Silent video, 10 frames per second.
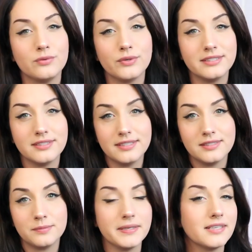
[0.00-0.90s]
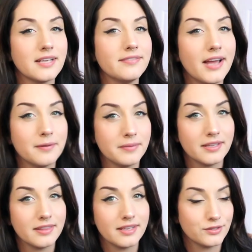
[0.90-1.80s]
The reason is because I've had a
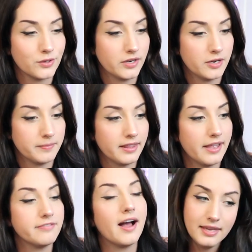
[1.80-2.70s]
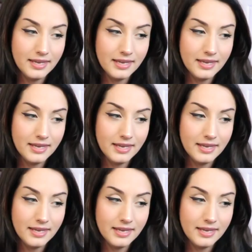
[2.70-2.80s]
million things going on in my life.